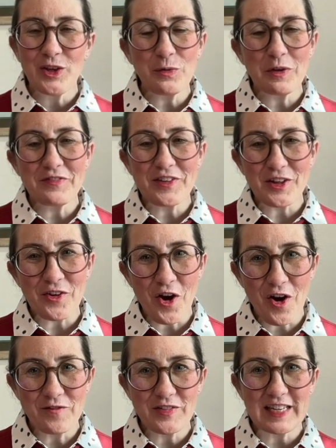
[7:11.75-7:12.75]
you will feel
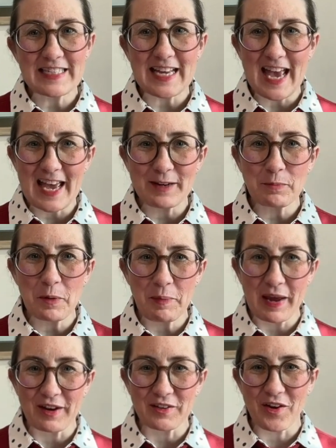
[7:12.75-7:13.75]
confident and
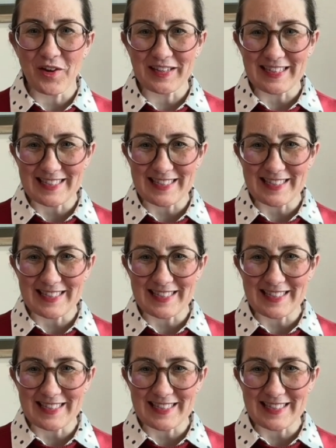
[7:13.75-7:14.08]
prepared